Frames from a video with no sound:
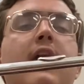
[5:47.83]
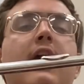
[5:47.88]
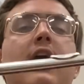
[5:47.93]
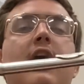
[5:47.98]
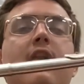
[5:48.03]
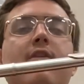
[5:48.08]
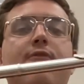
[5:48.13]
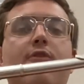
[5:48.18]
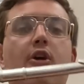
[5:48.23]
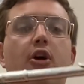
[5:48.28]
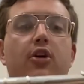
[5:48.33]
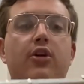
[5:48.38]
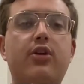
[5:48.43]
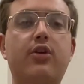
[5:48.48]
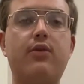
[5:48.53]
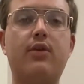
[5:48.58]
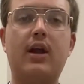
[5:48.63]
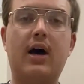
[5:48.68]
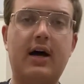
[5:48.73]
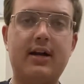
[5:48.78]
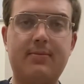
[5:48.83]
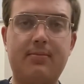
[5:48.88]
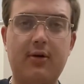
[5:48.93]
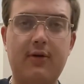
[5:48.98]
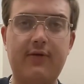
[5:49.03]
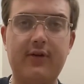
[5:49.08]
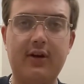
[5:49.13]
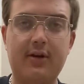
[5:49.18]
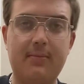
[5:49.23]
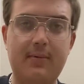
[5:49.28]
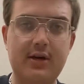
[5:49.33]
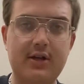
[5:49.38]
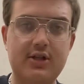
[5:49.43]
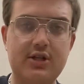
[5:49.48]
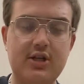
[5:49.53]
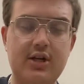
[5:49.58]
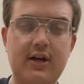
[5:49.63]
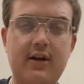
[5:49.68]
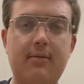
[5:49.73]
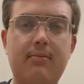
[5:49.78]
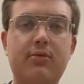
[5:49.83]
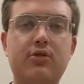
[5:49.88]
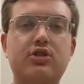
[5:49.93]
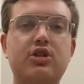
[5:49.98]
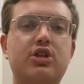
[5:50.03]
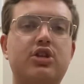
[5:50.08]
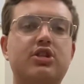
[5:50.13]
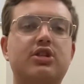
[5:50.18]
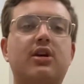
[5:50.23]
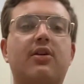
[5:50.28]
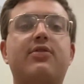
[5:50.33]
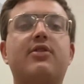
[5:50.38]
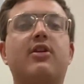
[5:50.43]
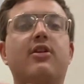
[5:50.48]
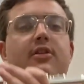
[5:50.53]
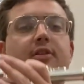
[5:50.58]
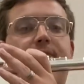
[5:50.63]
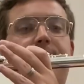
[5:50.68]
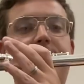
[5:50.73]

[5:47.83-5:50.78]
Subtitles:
And for all you not perfect pitch musicians out there,